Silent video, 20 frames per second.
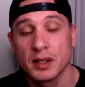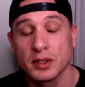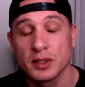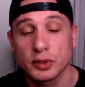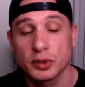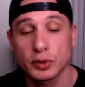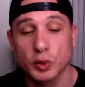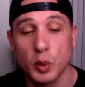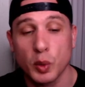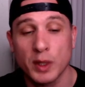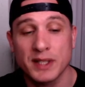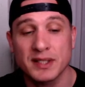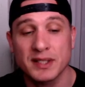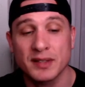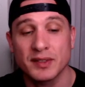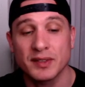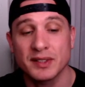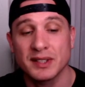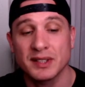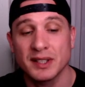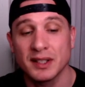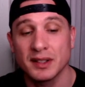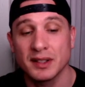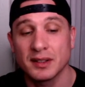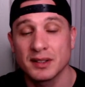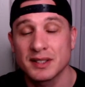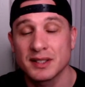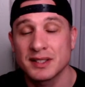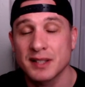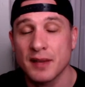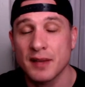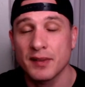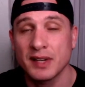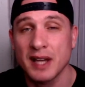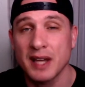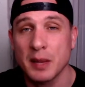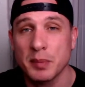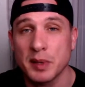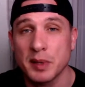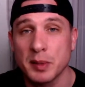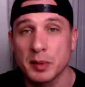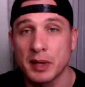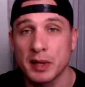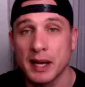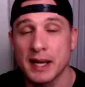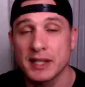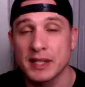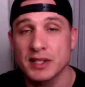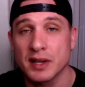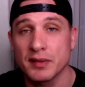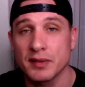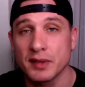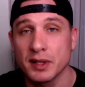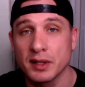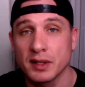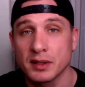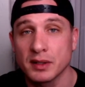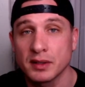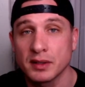So in twenty seventeen, seventy-eight people got H I V